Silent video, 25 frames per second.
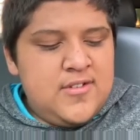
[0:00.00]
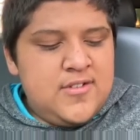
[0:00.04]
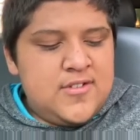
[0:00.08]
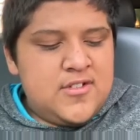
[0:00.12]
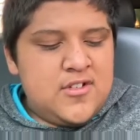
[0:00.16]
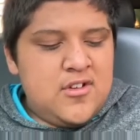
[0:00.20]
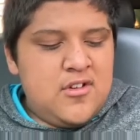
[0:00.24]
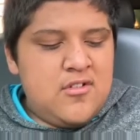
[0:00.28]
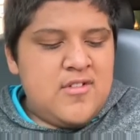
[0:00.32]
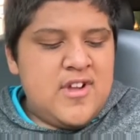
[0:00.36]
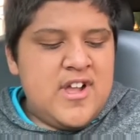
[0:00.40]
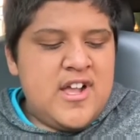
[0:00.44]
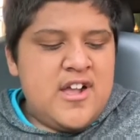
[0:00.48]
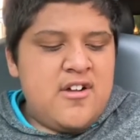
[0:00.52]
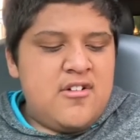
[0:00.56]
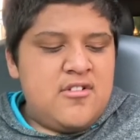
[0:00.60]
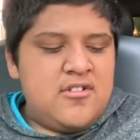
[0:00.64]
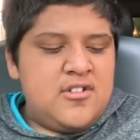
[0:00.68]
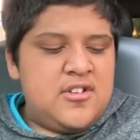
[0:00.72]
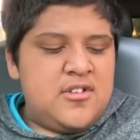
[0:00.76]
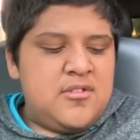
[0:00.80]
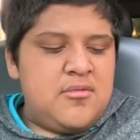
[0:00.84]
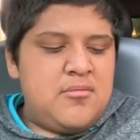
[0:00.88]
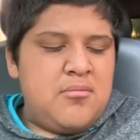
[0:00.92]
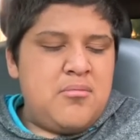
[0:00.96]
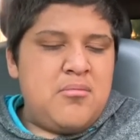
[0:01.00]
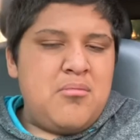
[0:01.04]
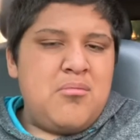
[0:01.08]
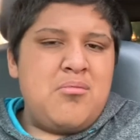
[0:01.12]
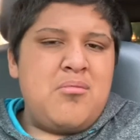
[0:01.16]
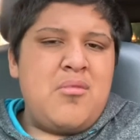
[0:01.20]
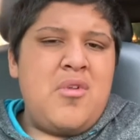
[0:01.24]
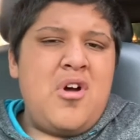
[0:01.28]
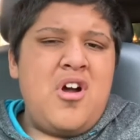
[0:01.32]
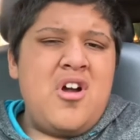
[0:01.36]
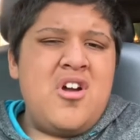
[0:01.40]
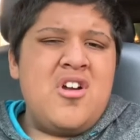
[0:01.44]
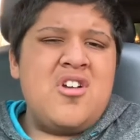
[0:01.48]
So around
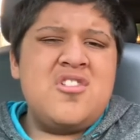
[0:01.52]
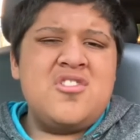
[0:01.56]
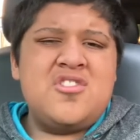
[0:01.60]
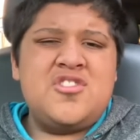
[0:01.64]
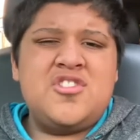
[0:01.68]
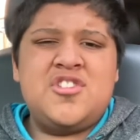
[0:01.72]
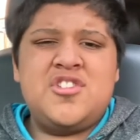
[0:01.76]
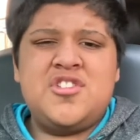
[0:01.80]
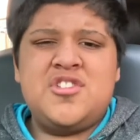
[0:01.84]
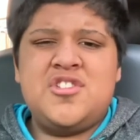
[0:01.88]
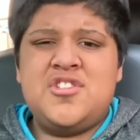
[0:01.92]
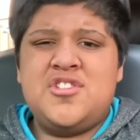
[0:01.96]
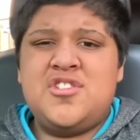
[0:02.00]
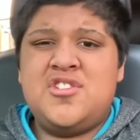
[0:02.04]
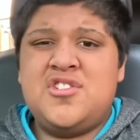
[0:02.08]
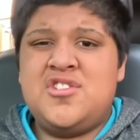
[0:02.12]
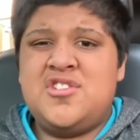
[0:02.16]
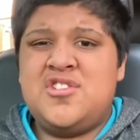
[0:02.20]
March,